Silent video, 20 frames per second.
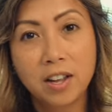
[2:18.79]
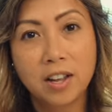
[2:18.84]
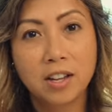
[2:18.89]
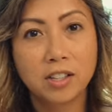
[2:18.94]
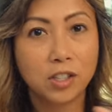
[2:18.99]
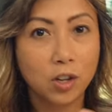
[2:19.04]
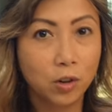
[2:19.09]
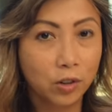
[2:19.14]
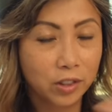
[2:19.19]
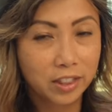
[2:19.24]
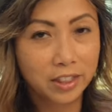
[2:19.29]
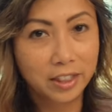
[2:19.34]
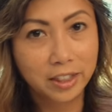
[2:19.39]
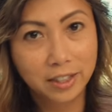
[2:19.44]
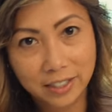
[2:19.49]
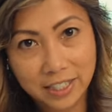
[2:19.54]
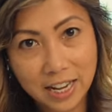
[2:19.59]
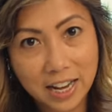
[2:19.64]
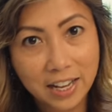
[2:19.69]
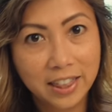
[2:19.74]
So
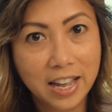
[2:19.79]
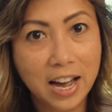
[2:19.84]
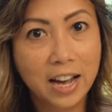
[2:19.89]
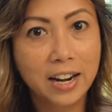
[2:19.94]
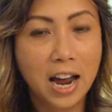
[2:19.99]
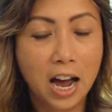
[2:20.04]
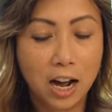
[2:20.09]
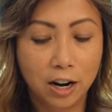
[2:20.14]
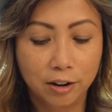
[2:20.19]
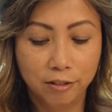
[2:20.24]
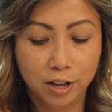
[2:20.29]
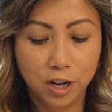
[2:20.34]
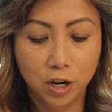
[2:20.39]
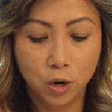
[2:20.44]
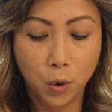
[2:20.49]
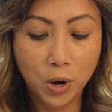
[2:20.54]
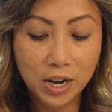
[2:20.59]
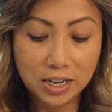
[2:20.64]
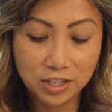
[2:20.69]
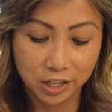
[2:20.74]
take that out of the
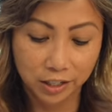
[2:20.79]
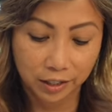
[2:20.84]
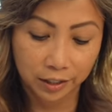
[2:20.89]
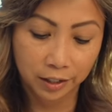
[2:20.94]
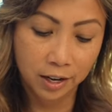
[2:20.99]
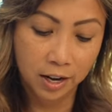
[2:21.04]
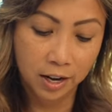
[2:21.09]
equation.